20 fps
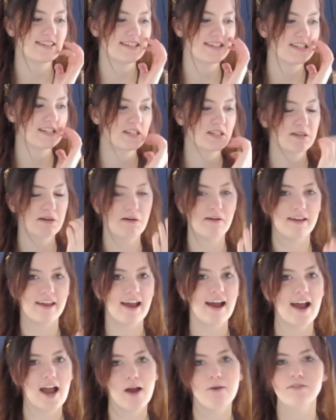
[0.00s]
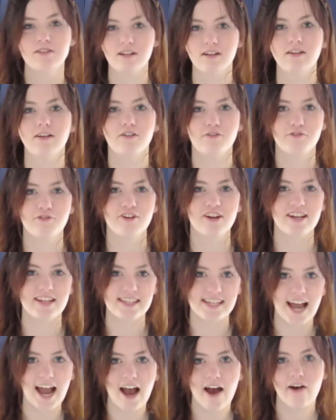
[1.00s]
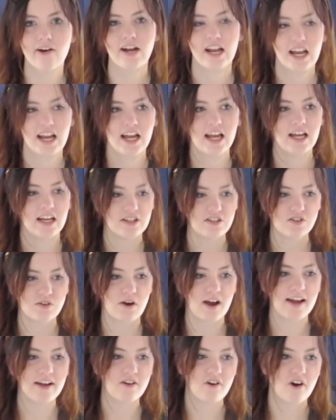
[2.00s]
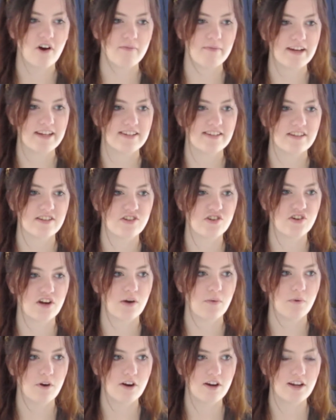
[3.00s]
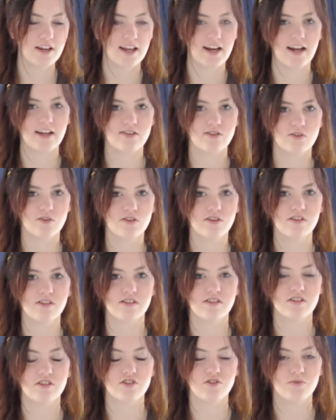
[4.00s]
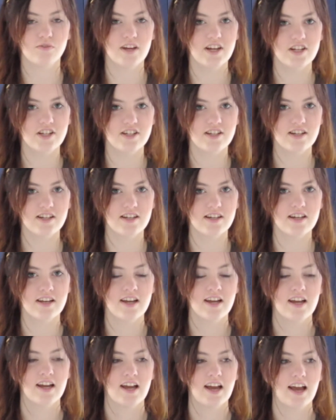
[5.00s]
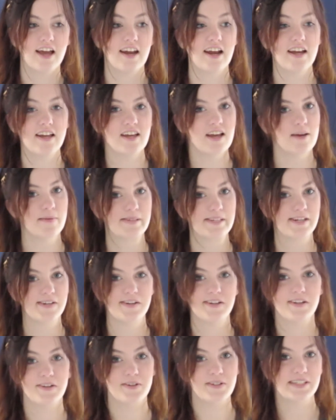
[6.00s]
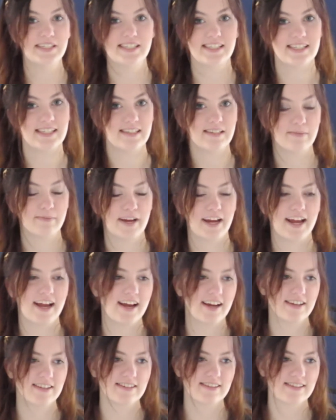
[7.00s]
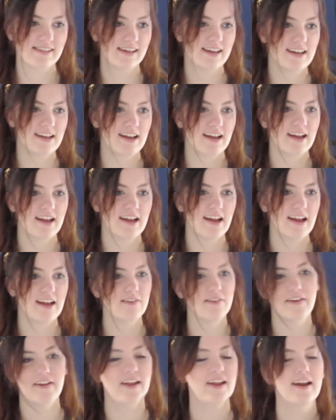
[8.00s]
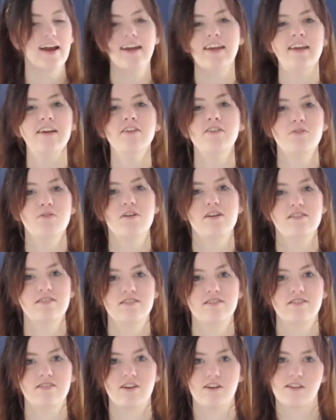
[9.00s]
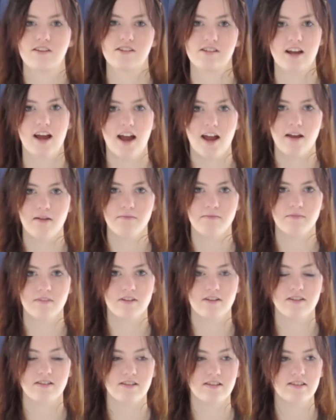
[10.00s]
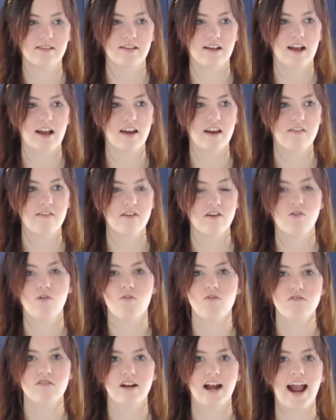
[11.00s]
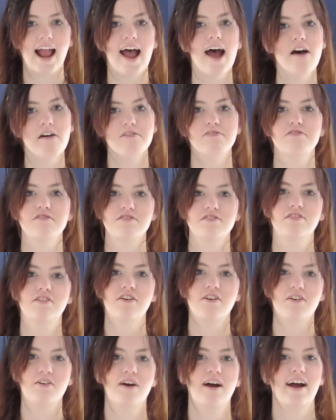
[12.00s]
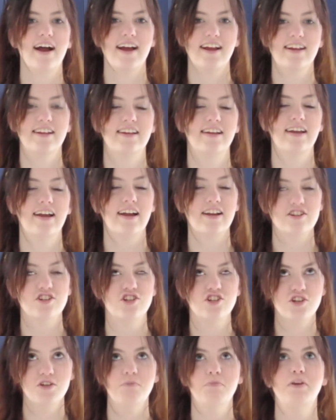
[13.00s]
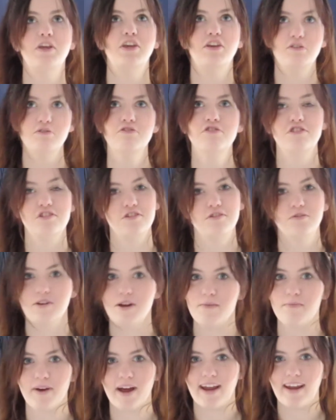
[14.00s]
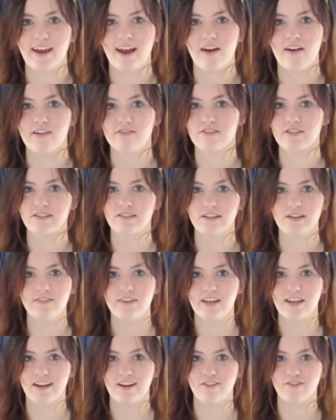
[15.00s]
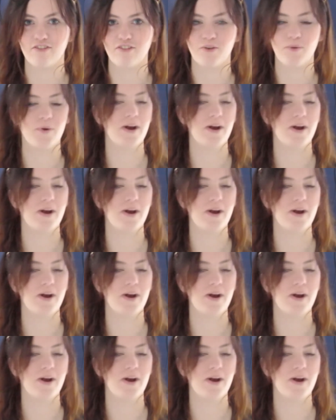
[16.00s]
so, yeah, I was a little freaked out. So I called my sister at work and I told her the situation, and I kept hearing noises in my house, like, and I hear noises all the time, because it's kind of an older house, so I should be used to it by now after living here for a